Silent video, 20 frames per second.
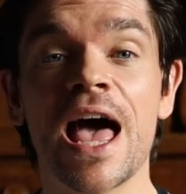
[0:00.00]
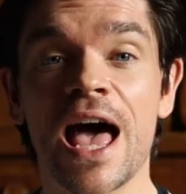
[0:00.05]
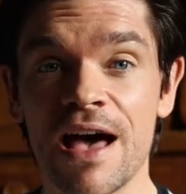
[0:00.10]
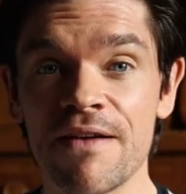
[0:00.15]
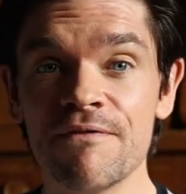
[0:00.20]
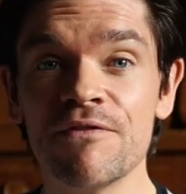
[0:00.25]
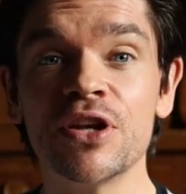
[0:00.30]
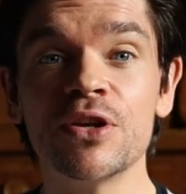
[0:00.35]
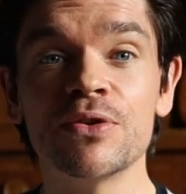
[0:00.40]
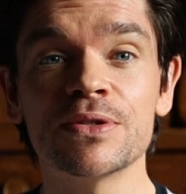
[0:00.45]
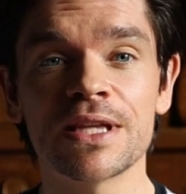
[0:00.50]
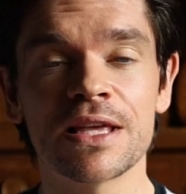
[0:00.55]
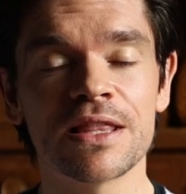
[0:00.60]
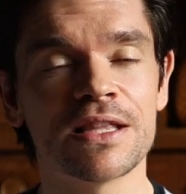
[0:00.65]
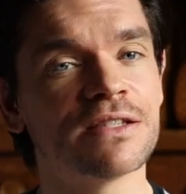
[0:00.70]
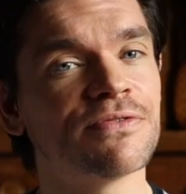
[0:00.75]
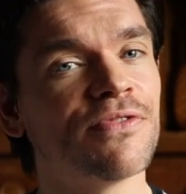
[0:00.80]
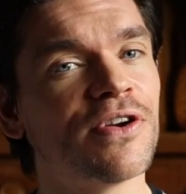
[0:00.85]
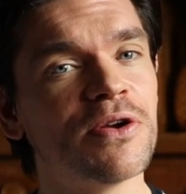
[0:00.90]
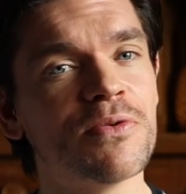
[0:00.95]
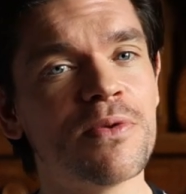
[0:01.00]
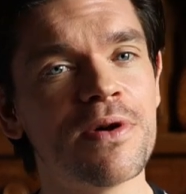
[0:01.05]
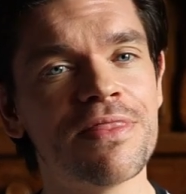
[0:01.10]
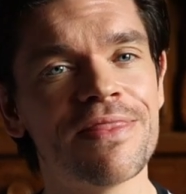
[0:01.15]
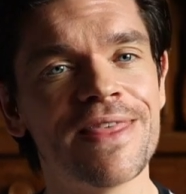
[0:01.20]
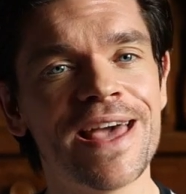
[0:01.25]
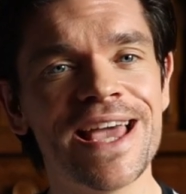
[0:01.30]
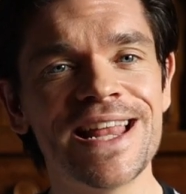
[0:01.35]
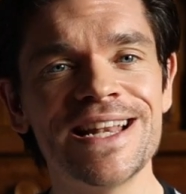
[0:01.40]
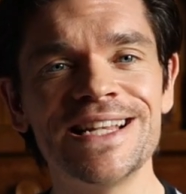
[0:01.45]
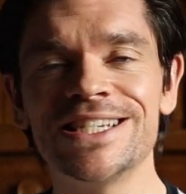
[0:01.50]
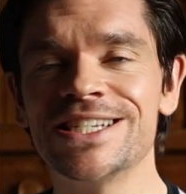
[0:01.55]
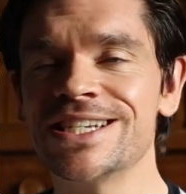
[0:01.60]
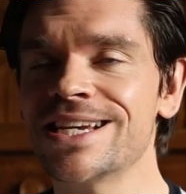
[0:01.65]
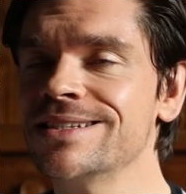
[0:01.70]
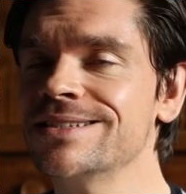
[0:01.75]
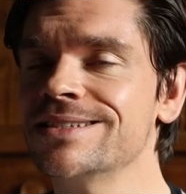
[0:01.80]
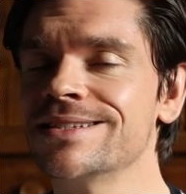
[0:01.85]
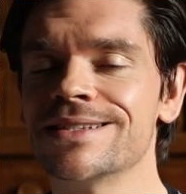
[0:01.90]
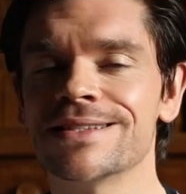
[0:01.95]
and videos like this very one, then
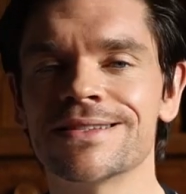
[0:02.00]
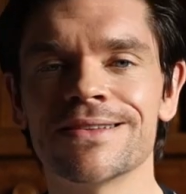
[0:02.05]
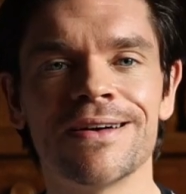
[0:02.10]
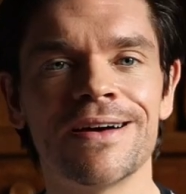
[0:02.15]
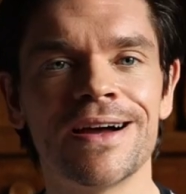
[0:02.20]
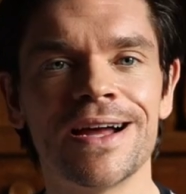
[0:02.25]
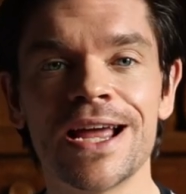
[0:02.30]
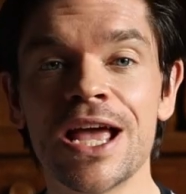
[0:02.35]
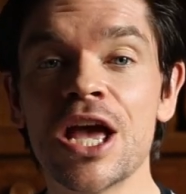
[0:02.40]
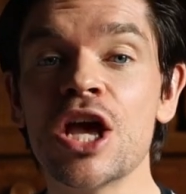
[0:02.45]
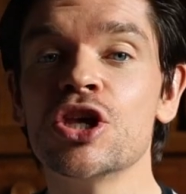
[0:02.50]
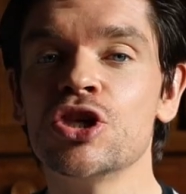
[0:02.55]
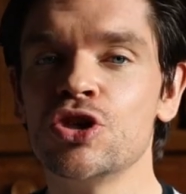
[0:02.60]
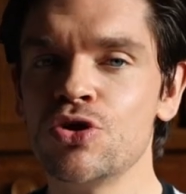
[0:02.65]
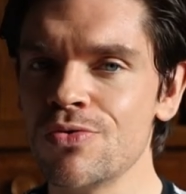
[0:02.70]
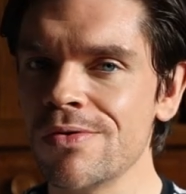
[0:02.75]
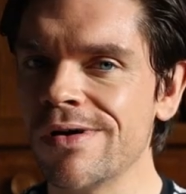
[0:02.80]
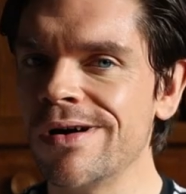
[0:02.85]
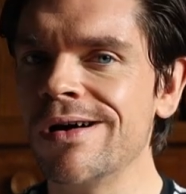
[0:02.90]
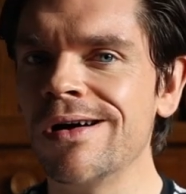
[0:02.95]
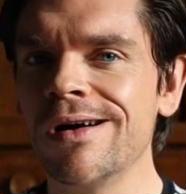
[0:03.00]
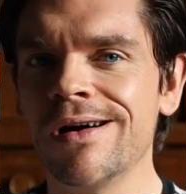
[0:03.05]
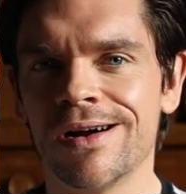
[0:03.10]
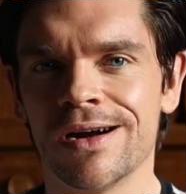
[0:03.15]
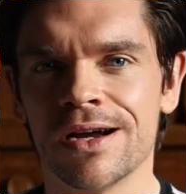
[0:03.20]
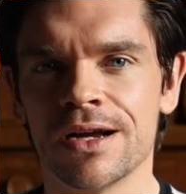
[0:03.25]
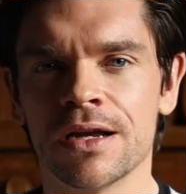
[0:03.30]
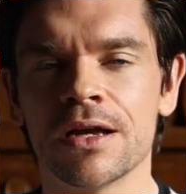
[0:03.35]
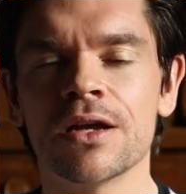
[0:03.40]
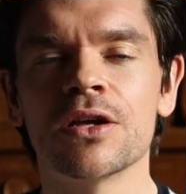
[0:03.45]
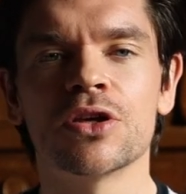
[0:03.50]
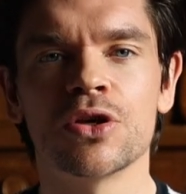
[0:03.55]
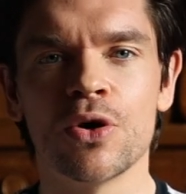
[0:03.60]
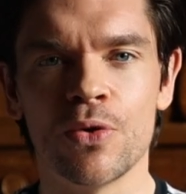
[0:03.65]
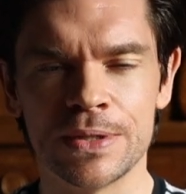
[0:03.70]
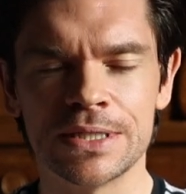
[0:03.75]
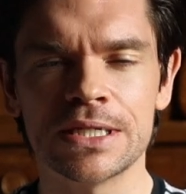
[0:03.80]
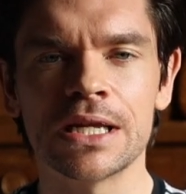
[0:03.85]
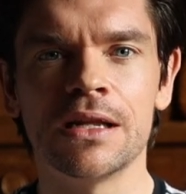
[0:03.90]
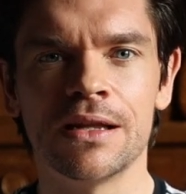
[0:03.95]
chances are you are
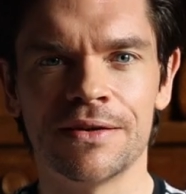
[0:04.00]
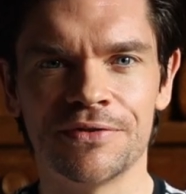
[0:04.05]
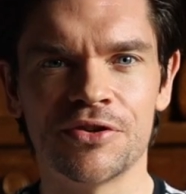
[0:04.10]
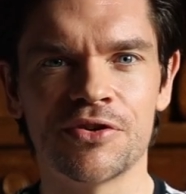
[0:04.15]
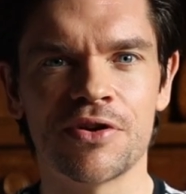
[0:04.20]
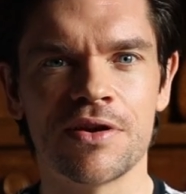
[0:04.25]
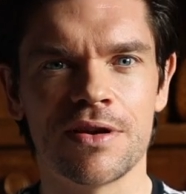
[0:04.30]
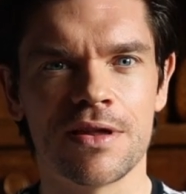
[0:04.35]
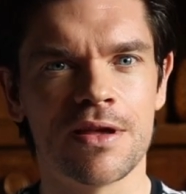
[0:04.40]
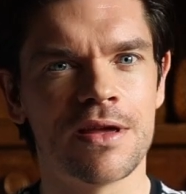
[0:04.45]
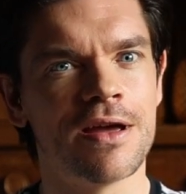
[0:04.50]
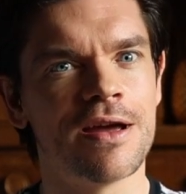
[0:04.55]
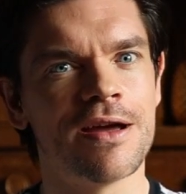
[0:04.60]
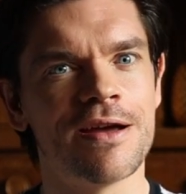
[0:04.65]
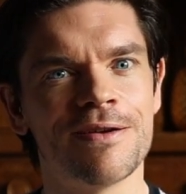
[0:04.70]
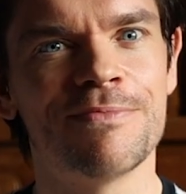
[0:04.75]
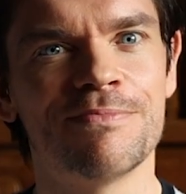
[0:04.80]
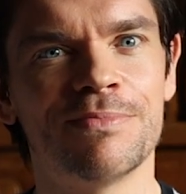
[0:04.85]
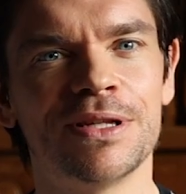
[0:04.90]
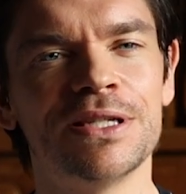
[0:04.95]
going to love it in here.